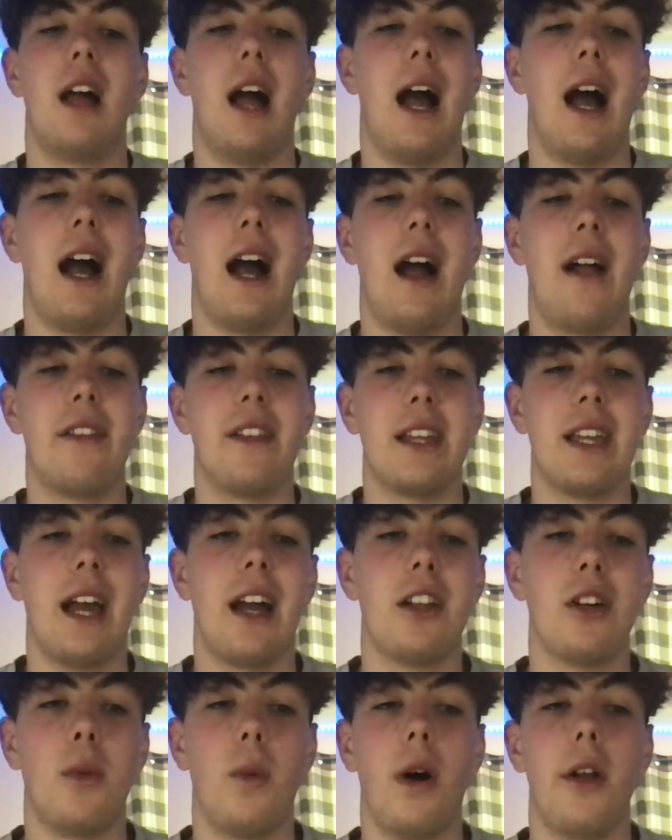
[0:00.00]
And the
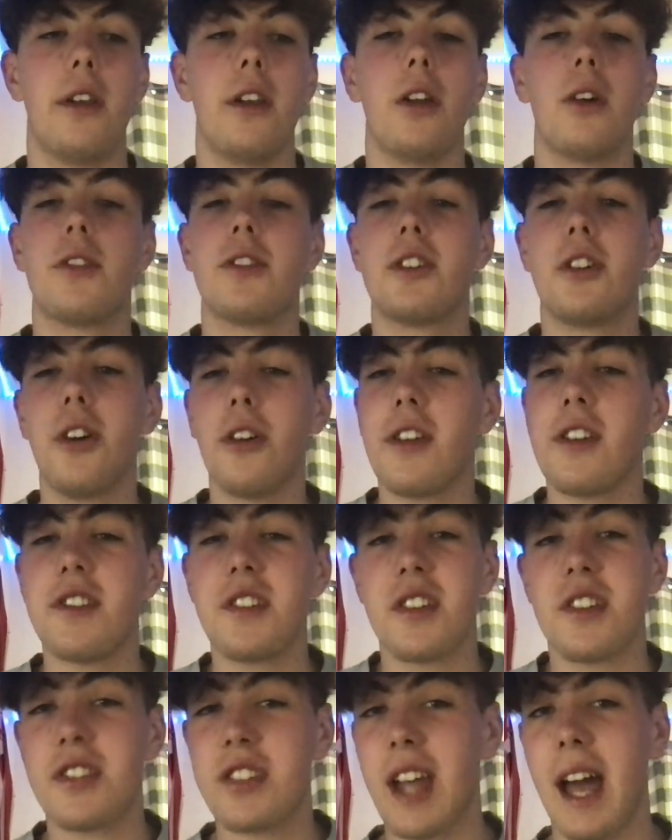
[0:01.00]
yellow one looked good as
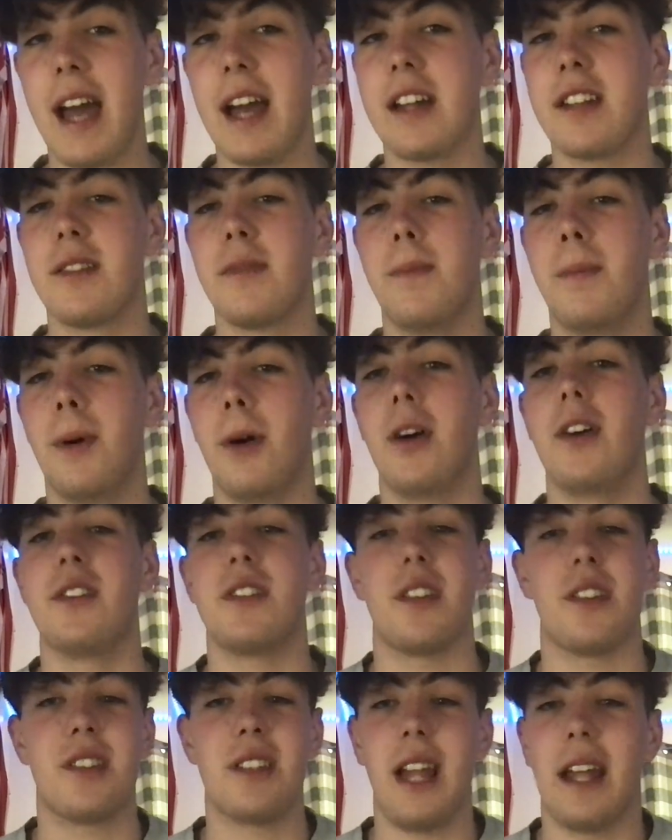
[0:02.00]
a set, but
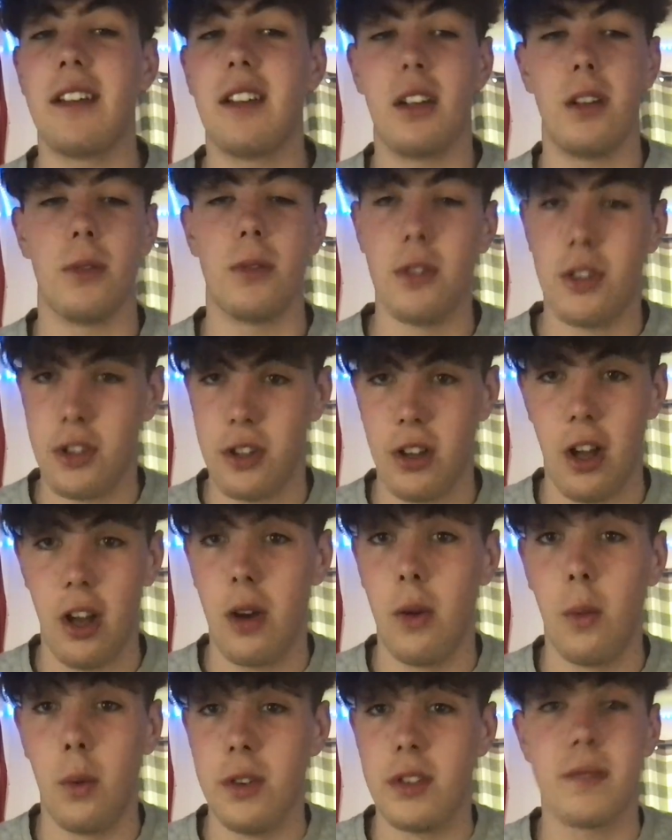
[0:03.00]
as a standalone
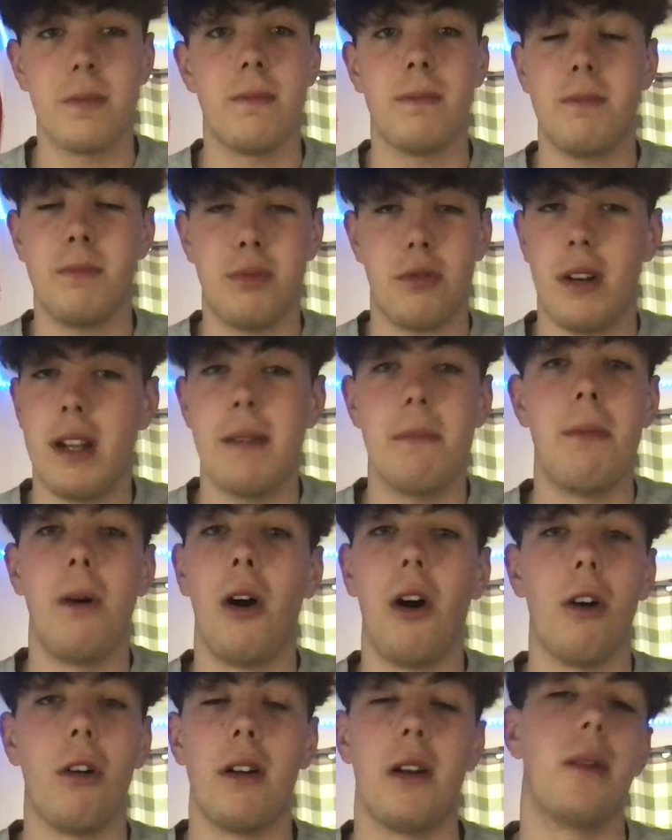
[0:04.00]
shirt was pretty
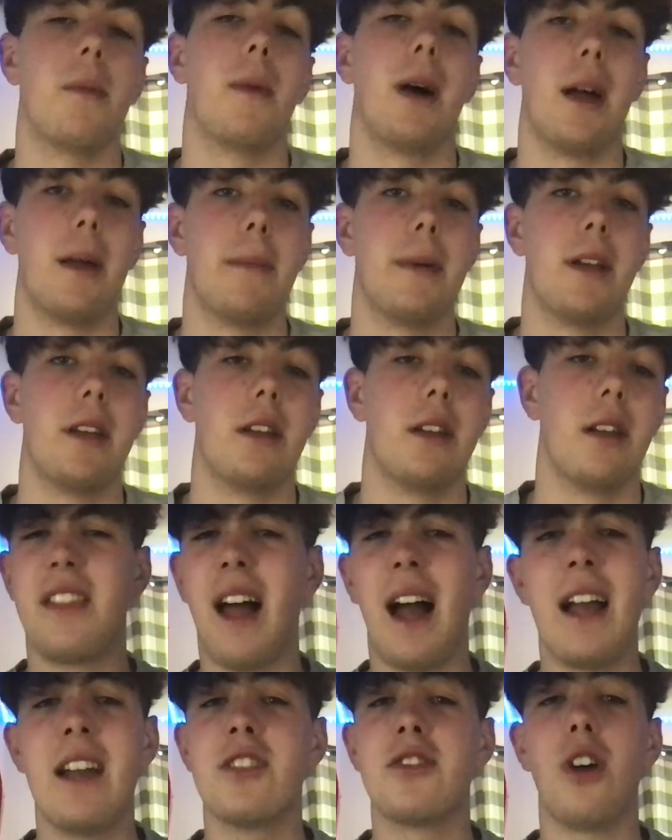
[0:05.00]
boring in my opinion.
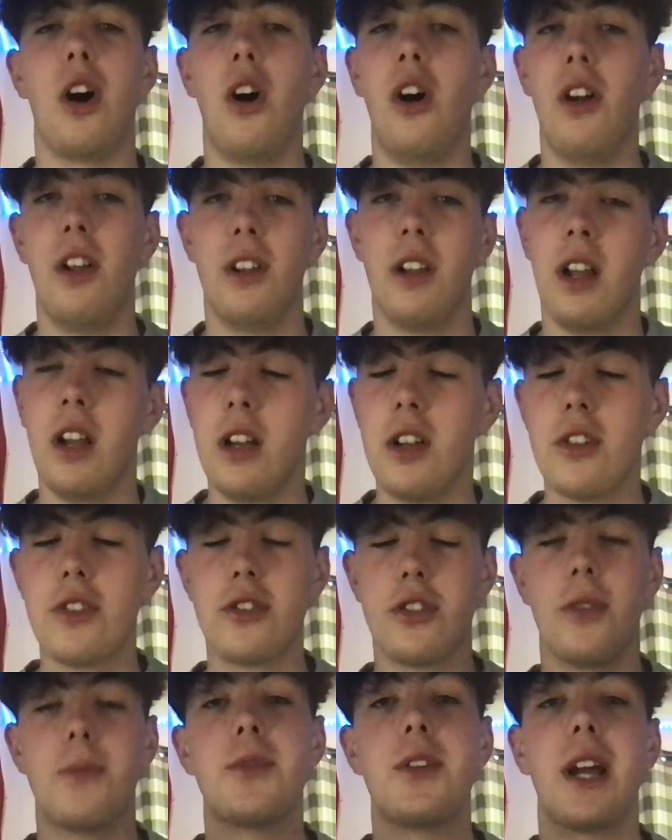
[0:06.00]
That is all
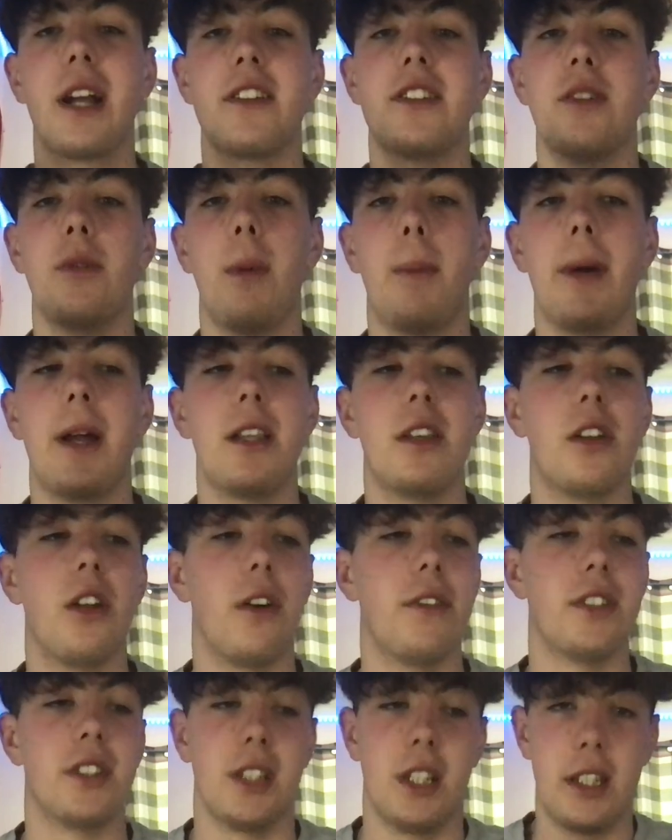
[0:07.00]
subject to opinion.
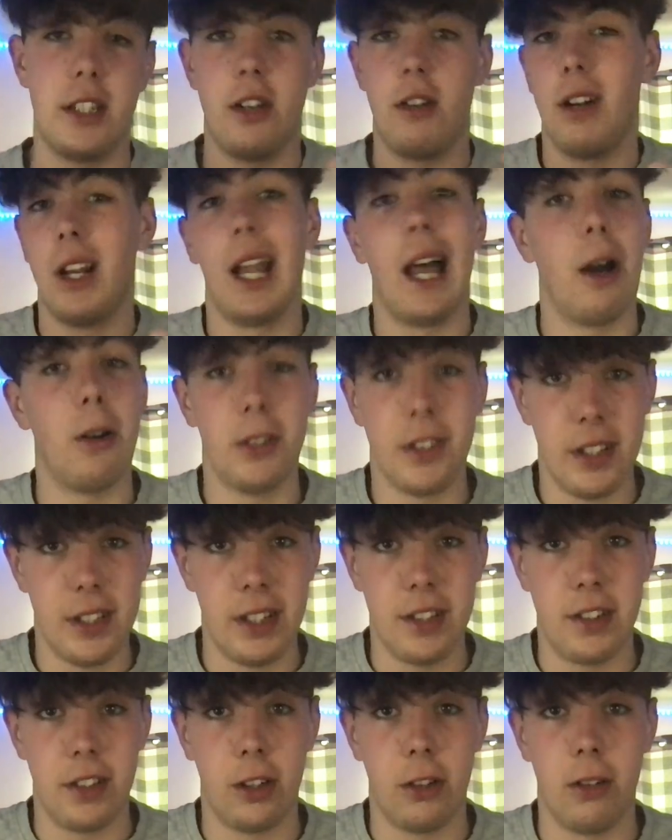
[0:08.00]
Obviously, you're allowed to
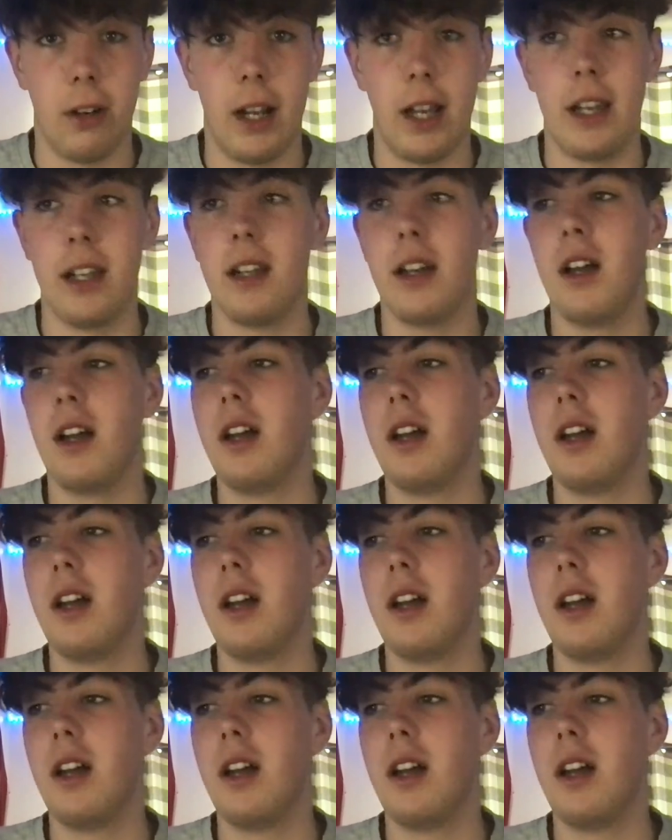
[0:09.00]
disagree.